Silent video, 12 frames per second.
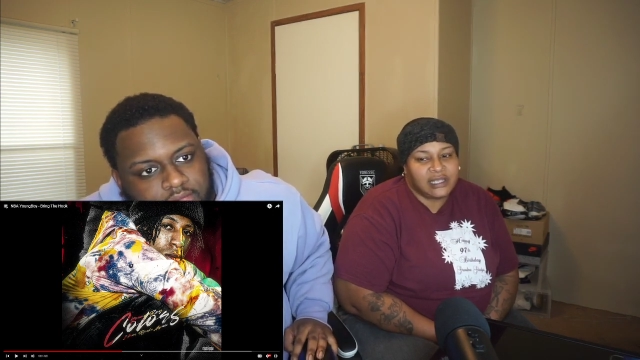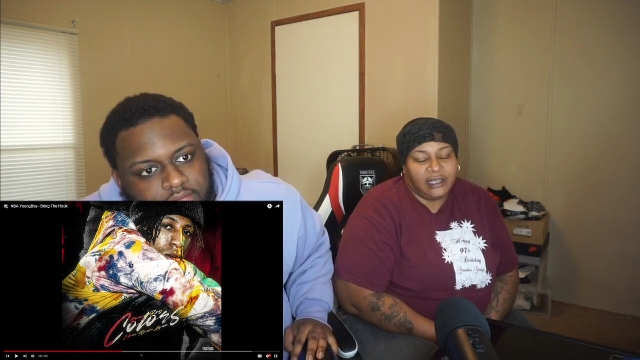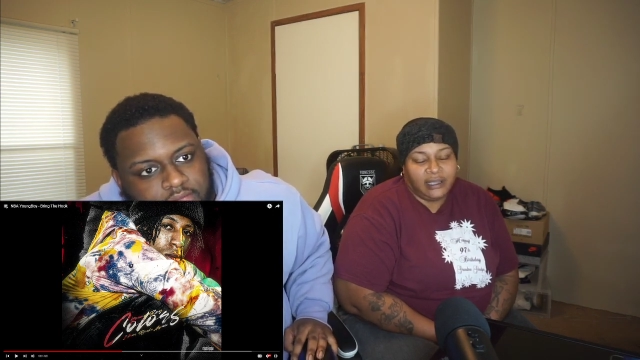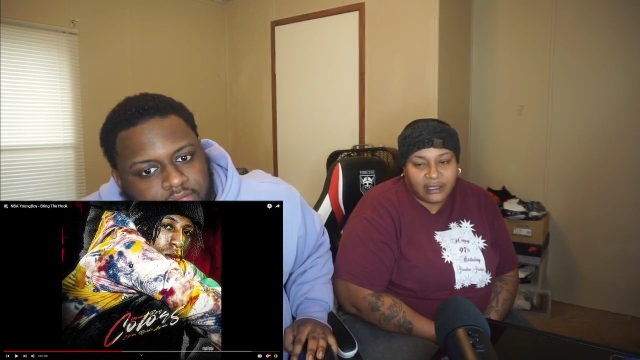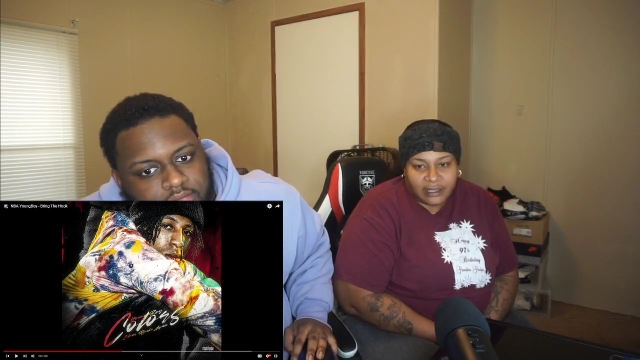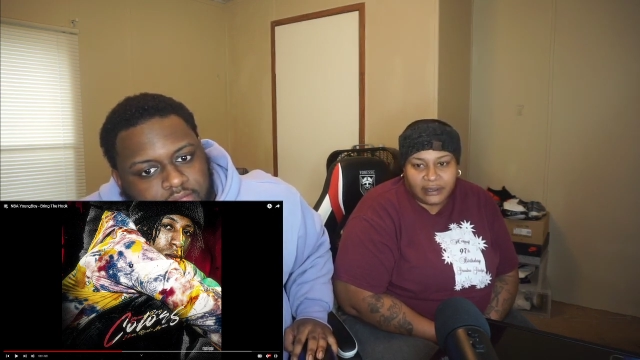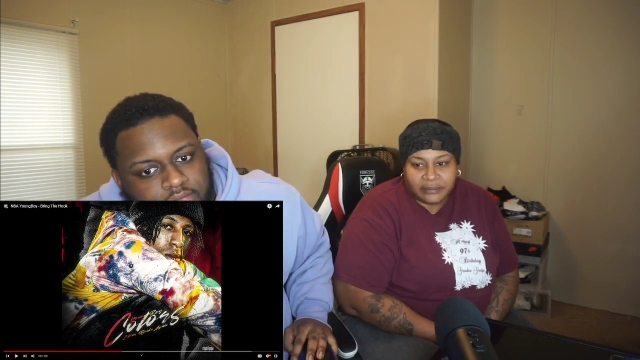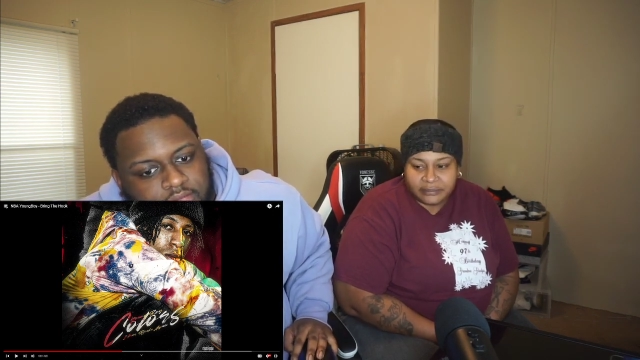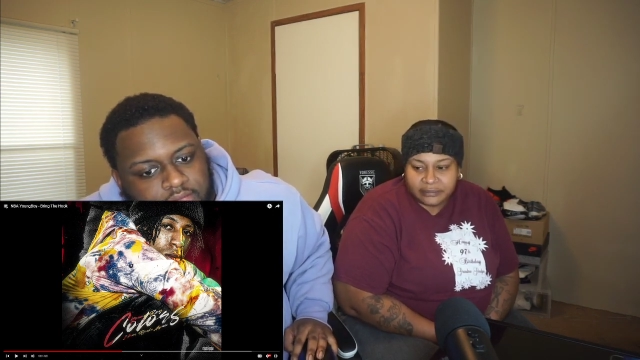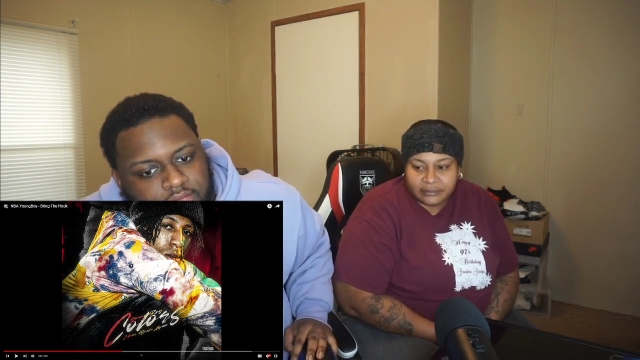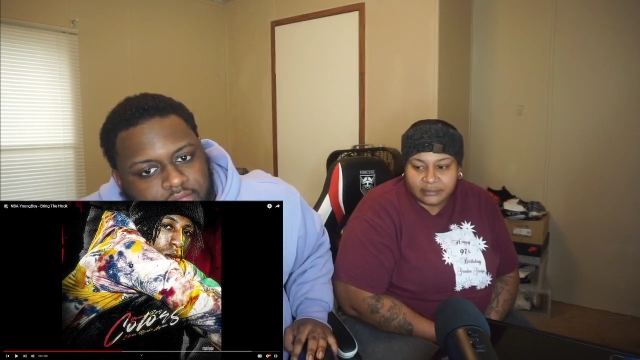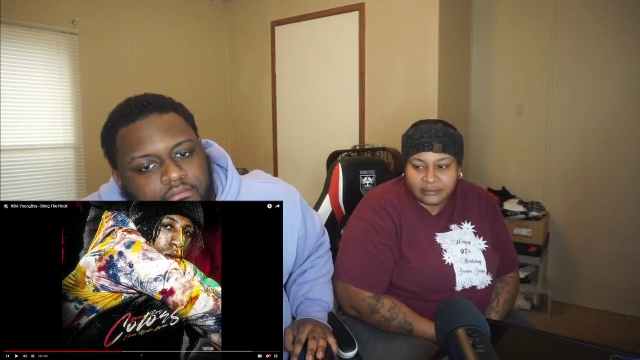Speaker 1: time.
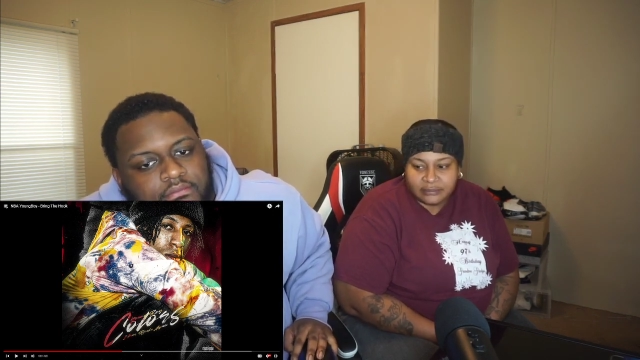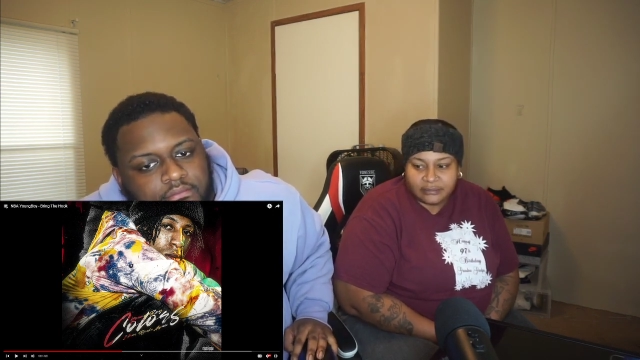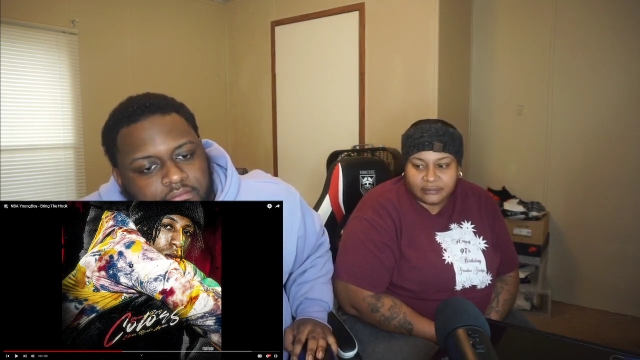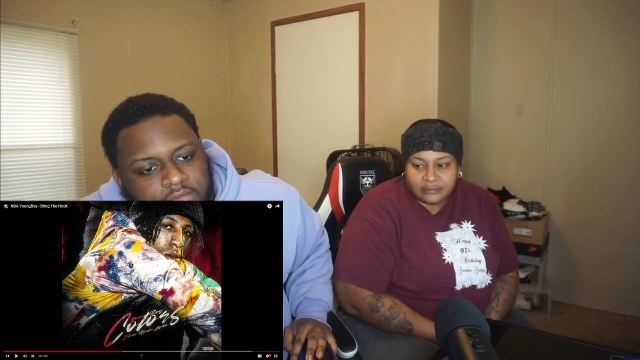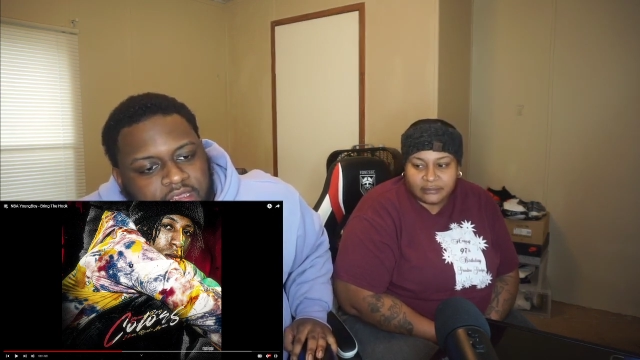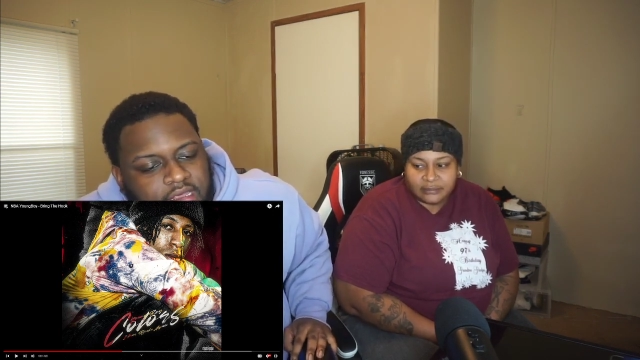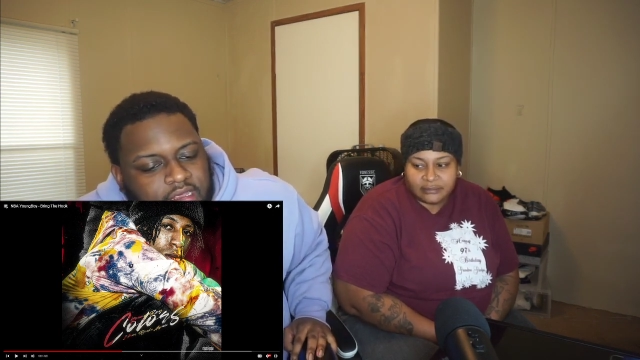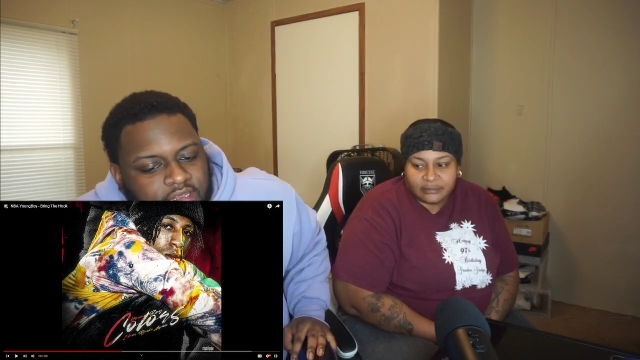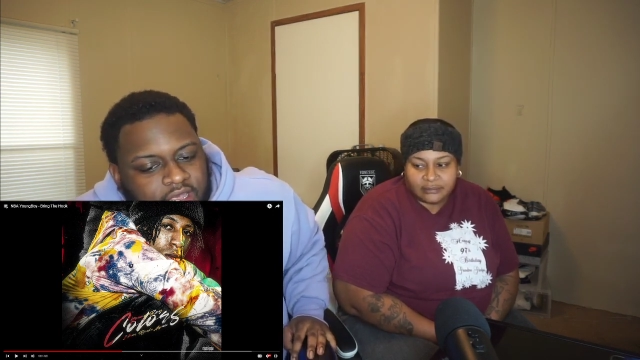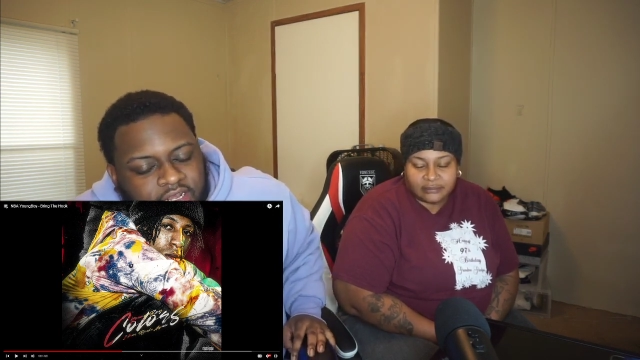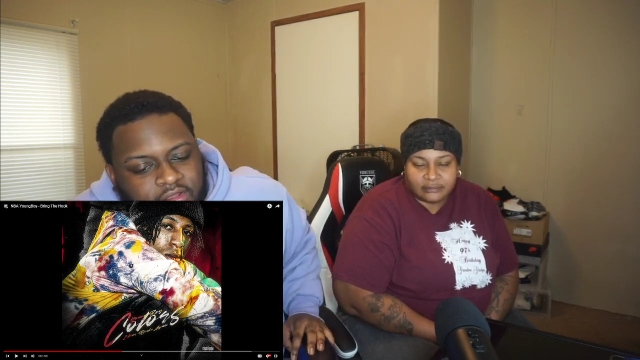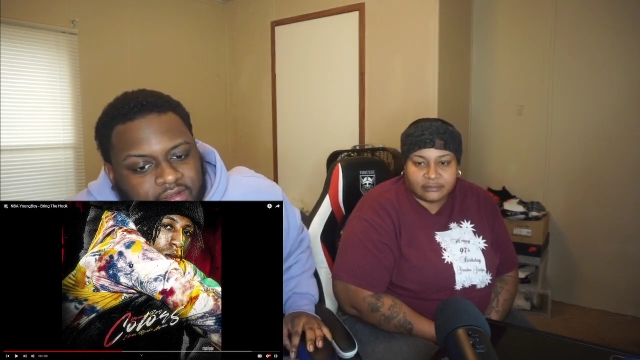Y'all
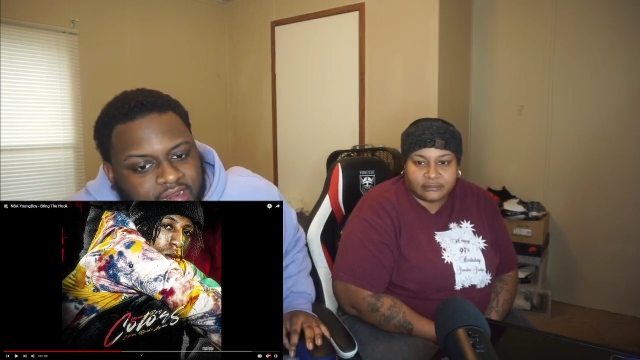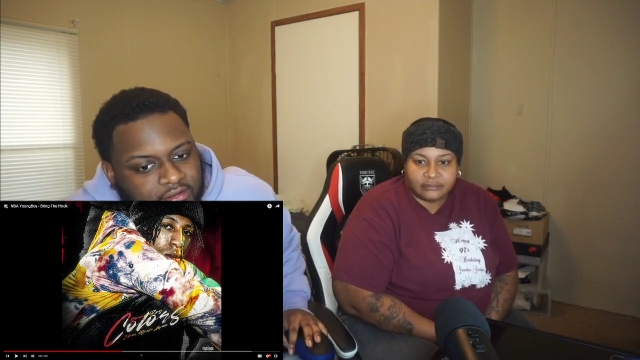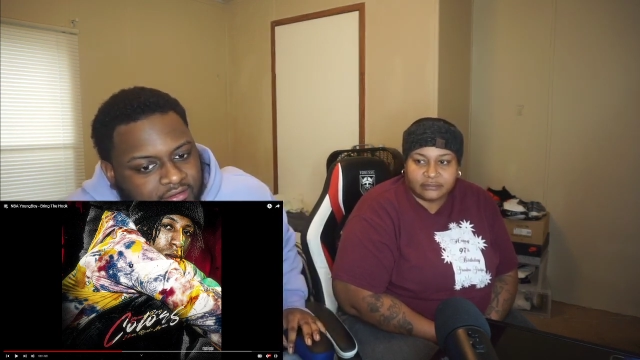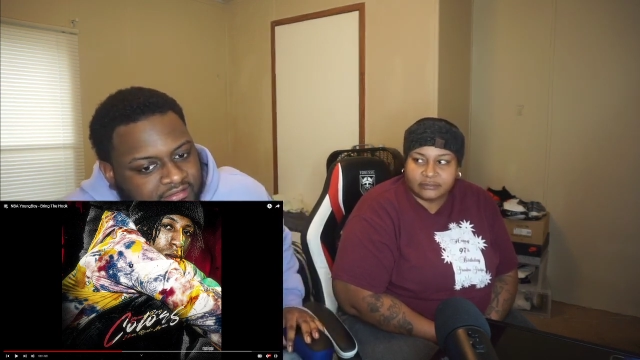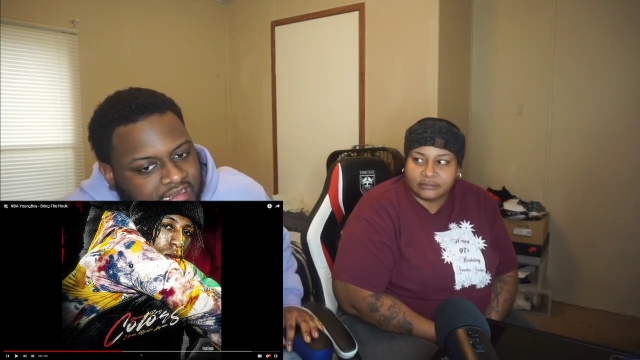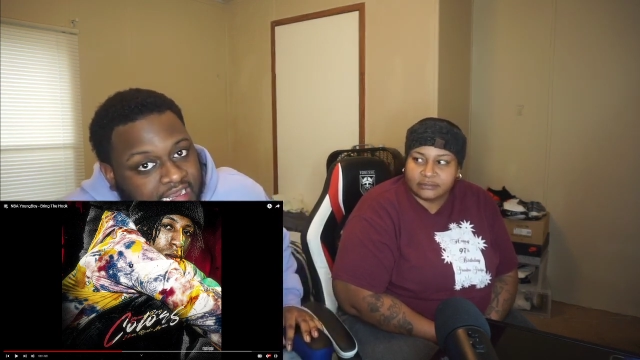know it ain't gonna stop.